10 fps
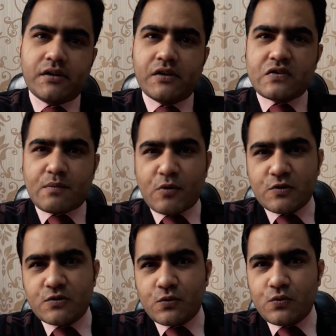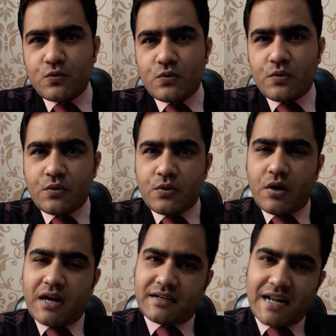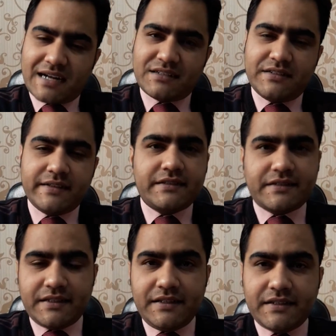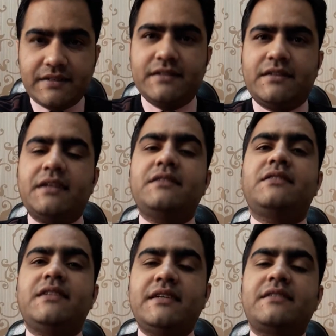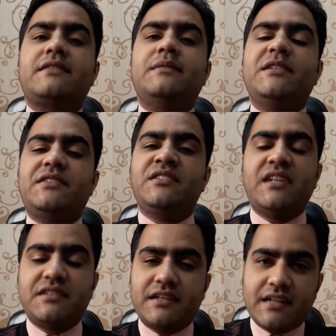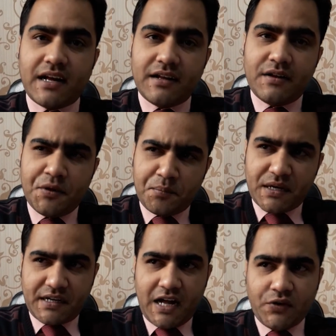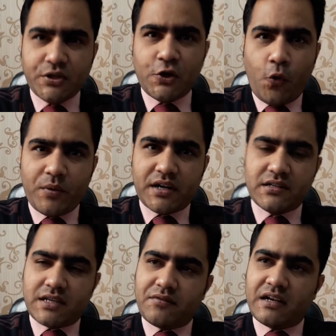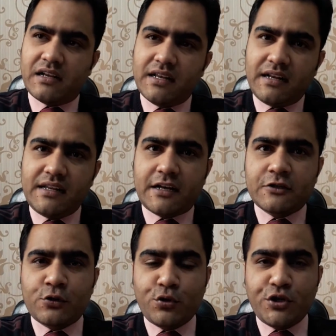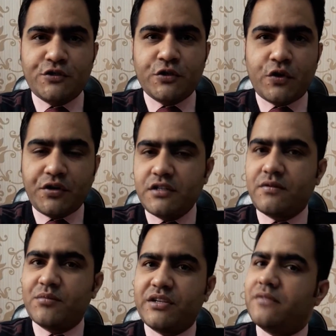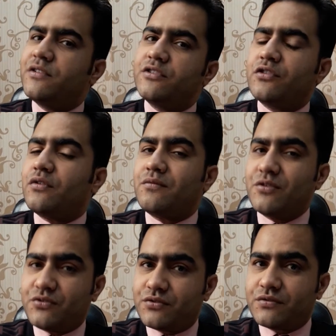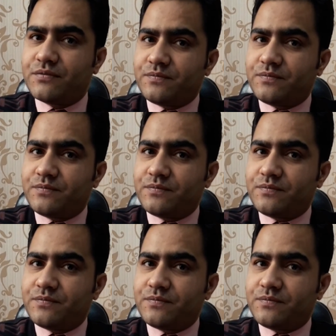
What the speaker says: supposed to attract GST, that is shares, debentures, etc. But now the lawmakers have clearly excluded securities from the definition of goods.